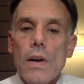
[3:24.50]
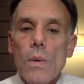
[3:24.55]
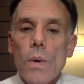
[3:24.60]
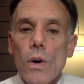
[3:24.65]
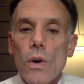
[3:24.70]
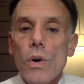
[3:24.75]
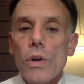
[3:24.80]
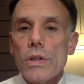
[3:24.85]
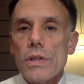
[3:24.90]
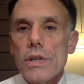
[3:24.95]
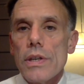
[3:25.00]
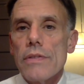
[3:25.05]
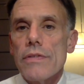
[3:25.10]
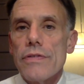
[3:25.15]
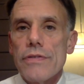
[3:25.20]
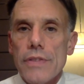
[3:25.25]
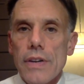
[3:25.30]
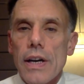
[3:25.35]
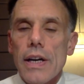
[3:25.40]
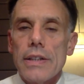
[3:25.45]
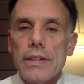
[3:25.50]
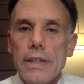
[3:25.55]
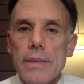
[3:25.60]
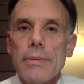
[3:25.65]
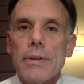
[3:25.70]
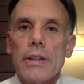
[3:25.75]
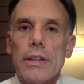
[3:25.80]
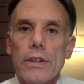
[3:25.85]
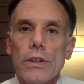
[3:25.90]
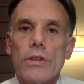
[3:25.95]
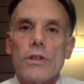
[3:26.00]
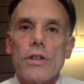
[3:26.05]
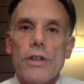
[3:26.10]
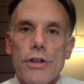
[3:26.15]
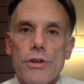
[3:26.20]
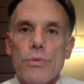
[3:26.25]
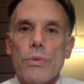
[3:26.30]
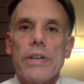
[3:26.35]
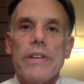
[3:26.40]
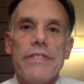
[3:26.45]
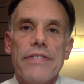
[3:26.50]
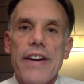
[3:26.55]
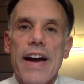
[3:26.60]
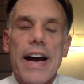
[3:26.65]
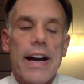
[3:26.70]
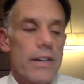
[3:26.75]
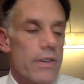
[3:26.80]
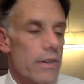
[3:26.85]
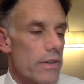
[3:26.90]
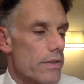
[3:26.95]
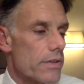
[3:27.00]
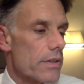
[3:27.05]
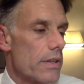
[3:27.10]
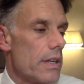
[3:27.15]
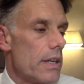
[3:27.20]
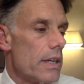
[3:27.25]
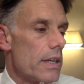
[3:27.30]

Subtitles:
Well, courts have typically looked to three factors.